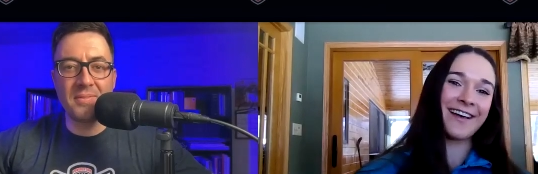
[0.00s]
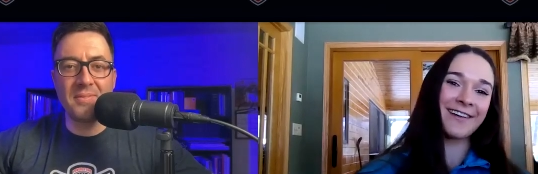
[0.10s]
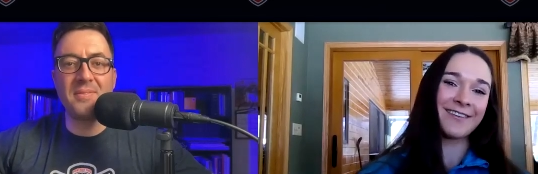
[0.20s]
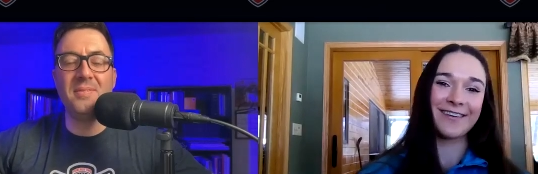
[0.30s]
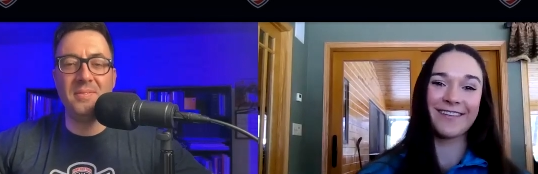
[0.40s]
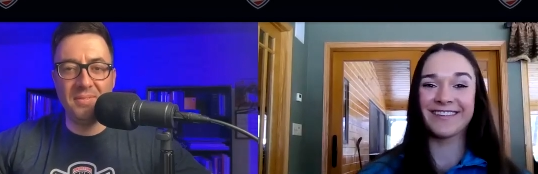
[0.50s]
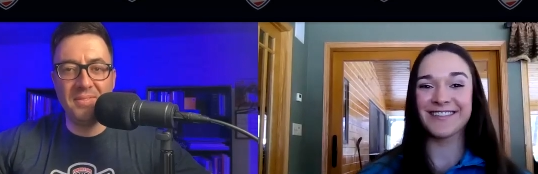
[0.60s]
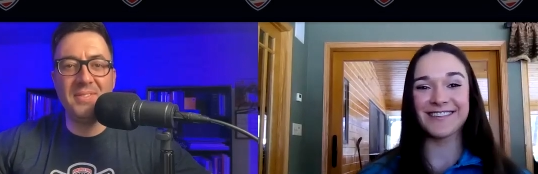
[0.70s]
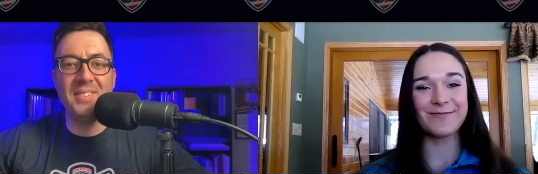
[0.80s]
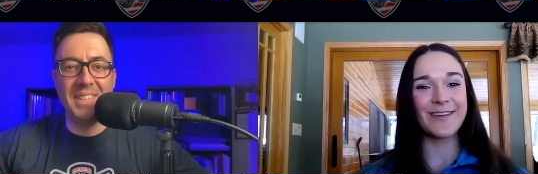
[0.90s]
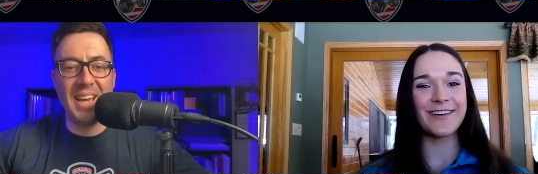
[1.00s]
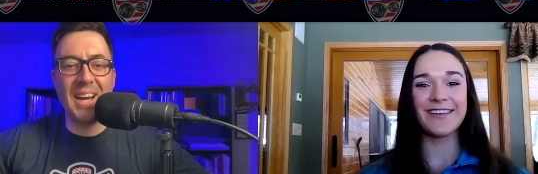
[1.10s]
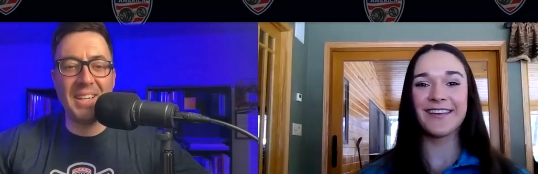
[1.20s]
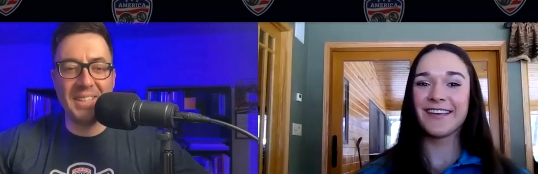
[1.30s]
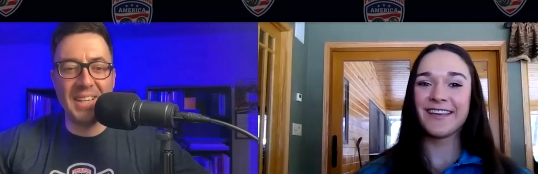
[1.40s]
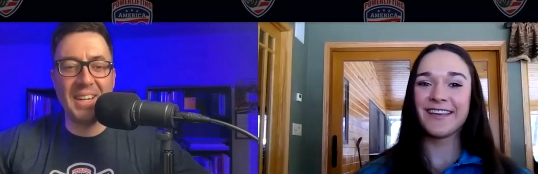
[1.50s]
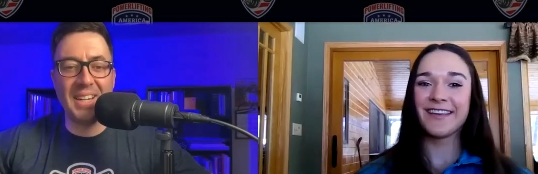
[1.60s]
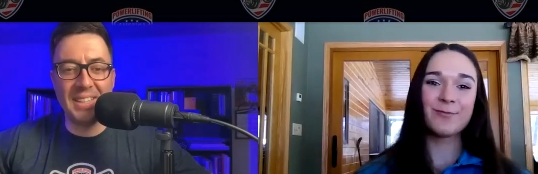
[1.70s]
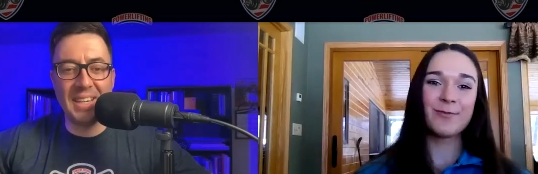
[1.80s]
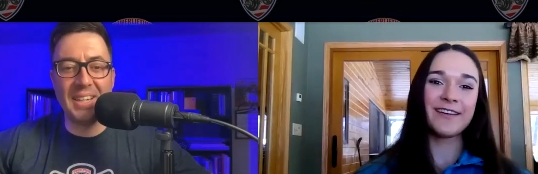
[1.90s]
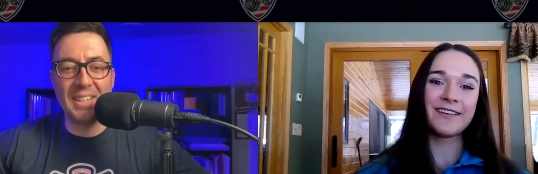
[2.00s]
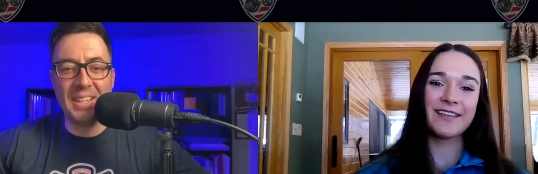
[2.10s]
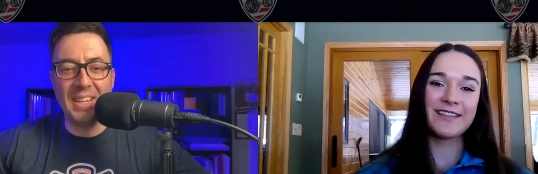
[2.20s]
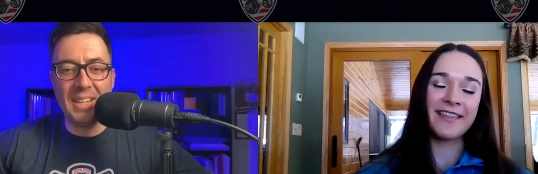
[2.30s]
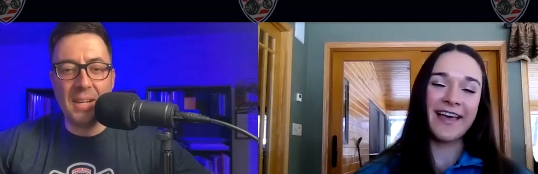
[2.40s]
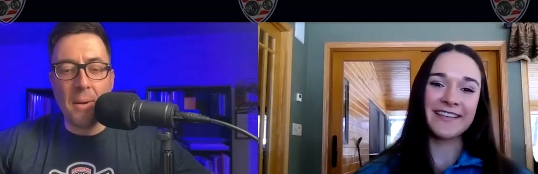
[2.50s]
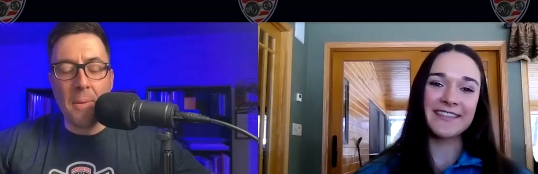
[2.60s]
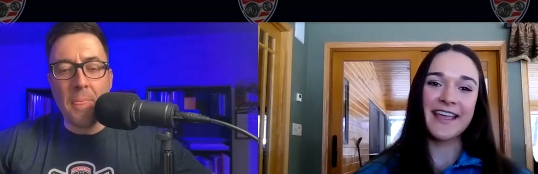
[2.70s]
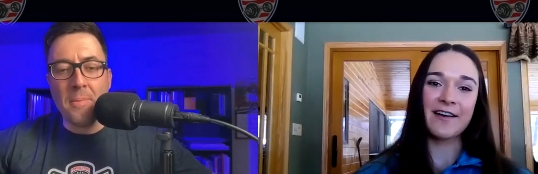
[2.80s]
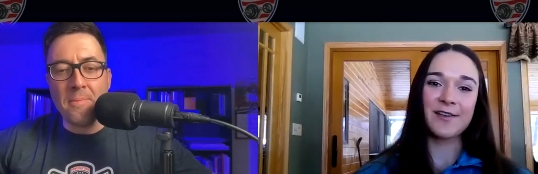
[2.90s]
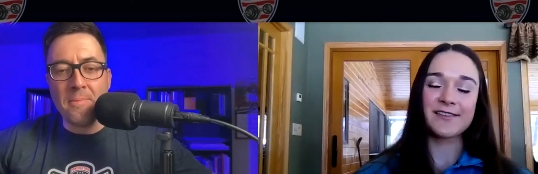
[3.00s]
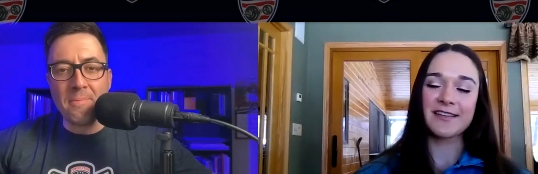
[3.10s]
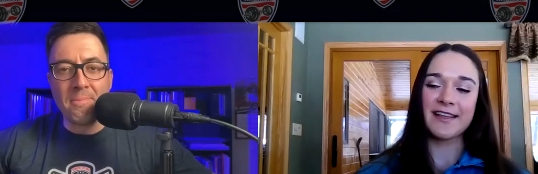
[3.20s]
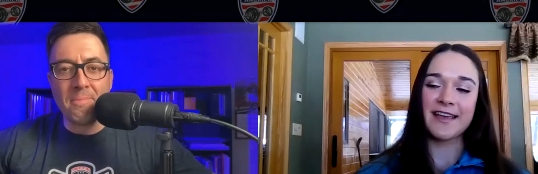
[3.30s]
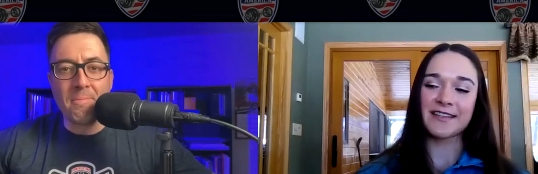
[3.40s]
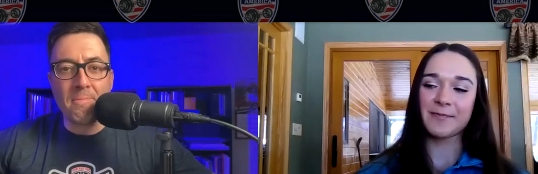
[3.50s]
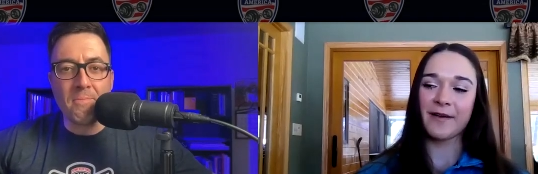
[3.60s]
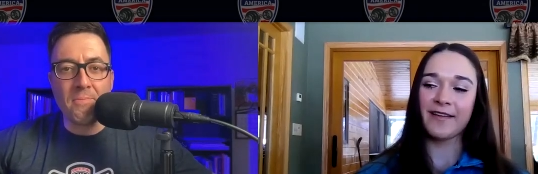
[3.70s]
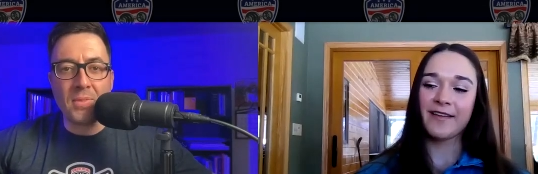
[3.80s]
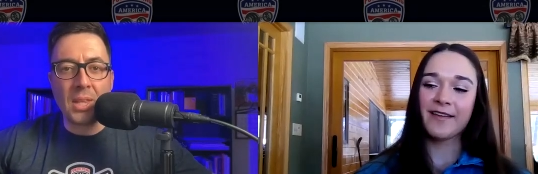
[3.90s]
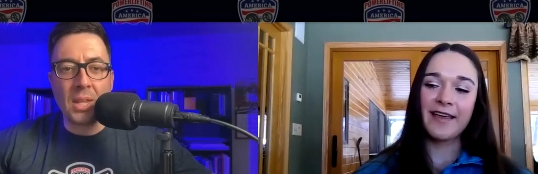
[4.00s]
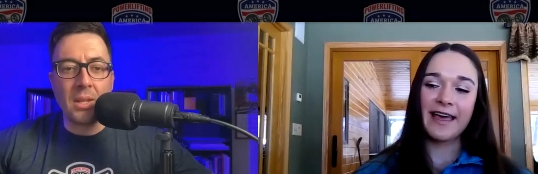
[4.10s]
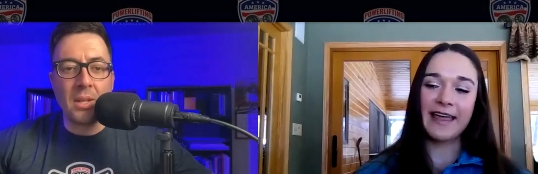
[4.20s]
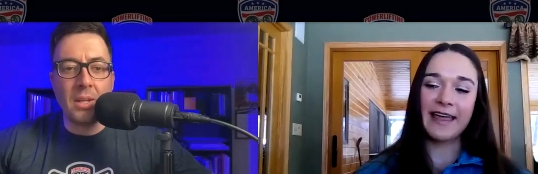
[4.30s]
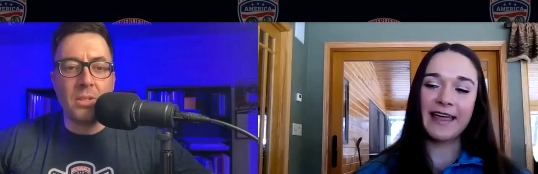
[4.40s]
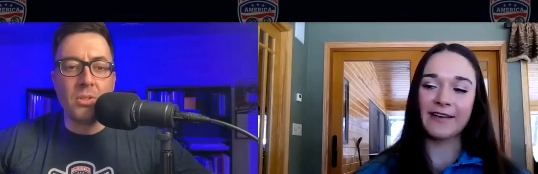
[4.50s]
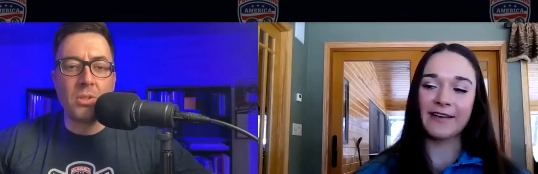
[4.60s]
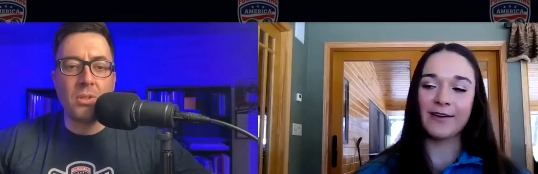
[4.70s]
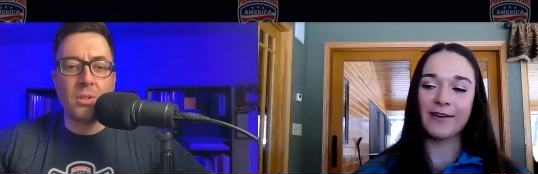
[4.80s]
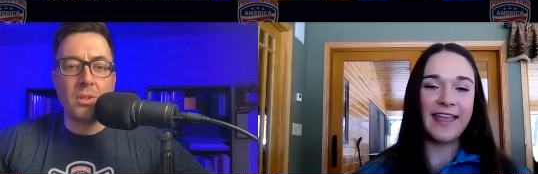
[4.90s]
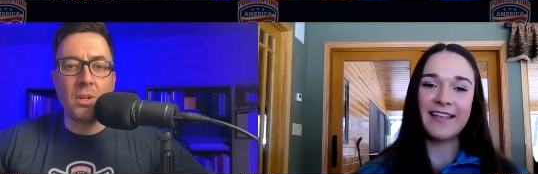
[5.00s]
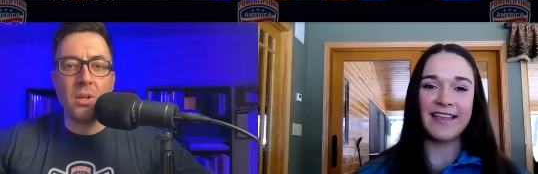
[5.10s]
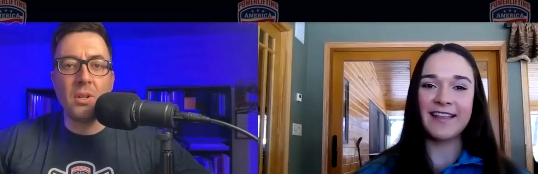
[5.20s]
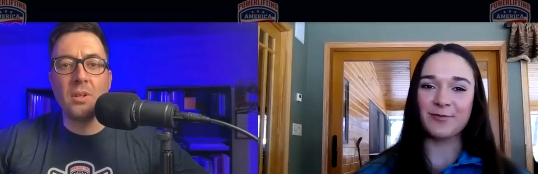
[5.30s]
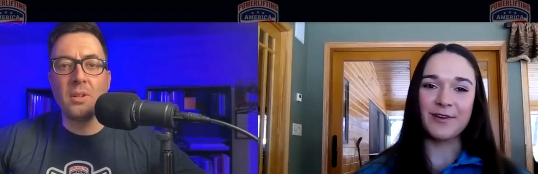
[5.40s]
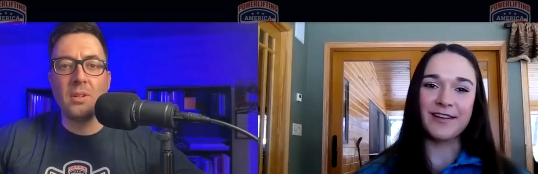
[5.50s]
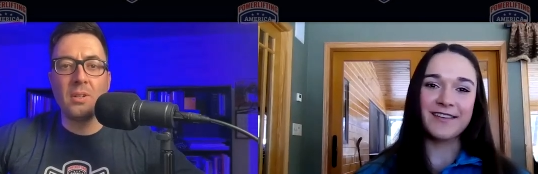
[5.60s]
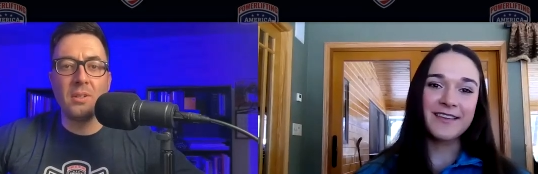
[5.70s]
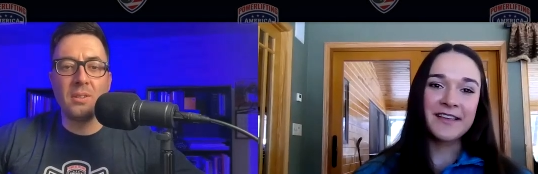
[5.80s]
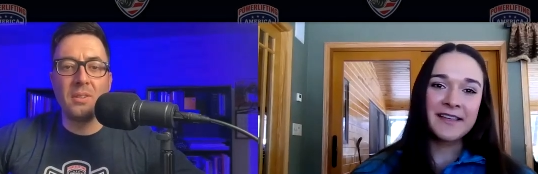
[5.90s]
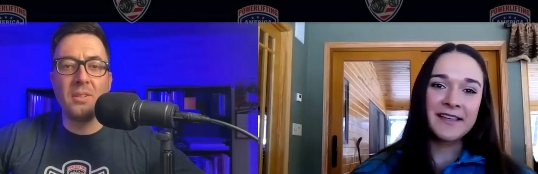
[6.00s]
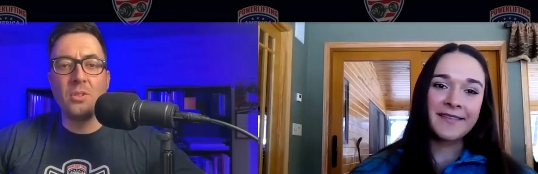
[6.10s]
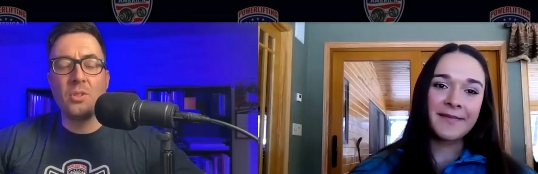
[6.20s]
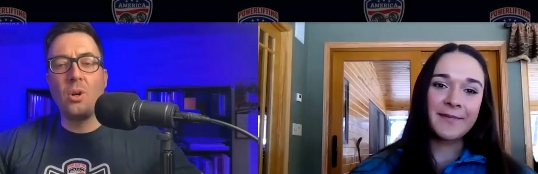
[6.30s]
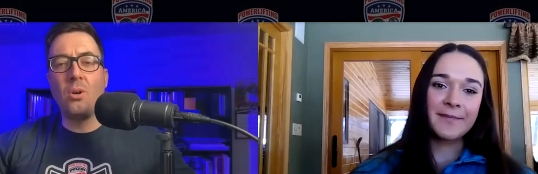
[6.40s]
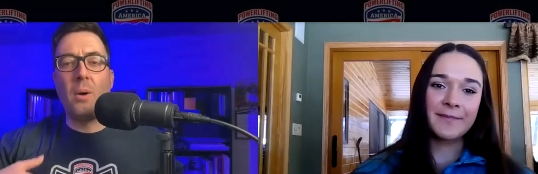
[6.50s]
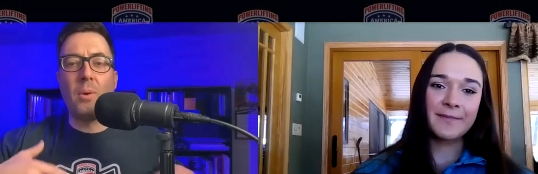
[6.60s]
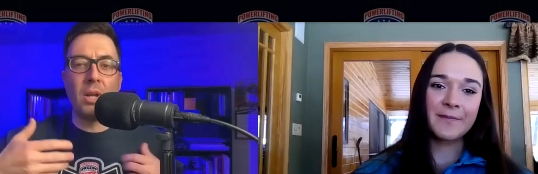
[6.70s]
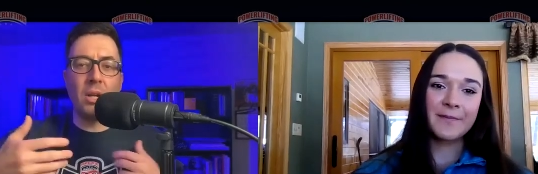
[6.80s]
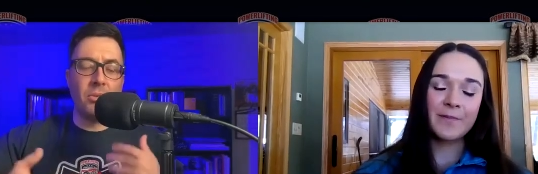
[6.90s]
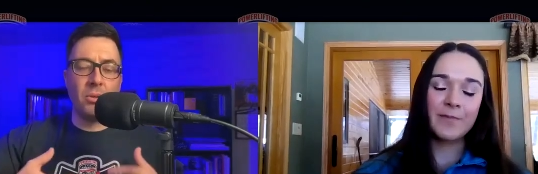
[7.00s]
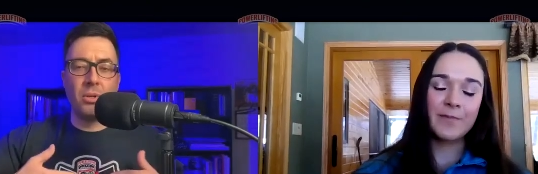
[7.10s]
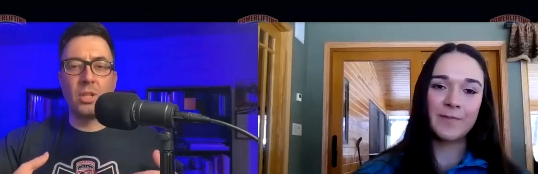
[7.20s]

Speaker 1: and I don't know.
Speaker 2: yeah, weird. yeah, yeah.
Speaker 1: That last day, how it gets condensed, but I don't know. But it, it is what it is.
Speaker 2: So I want to go through